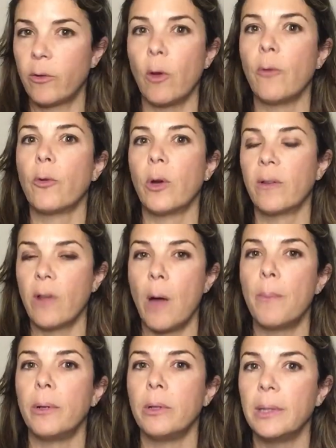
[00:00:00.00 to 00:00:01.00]
So, for
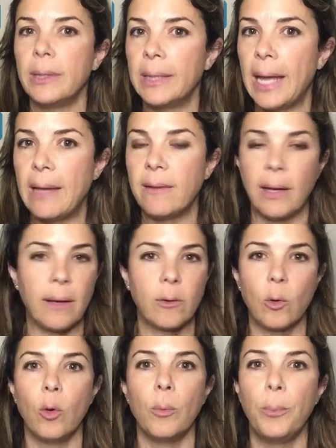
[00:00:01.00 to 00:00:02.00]
example,
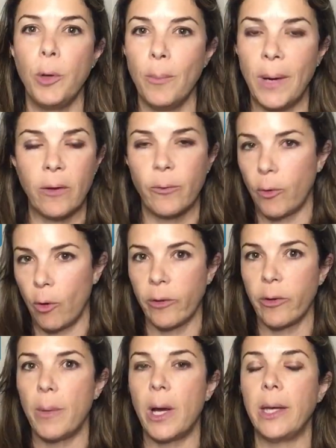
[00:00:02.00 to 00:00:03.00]
Lasix or Bumex,
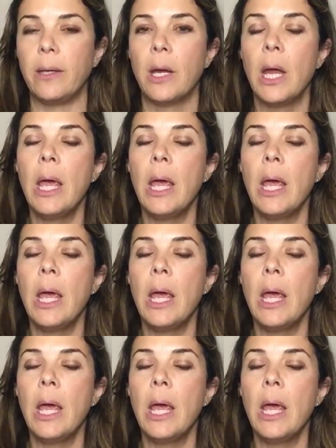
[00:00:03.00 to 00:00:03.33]
furosemide.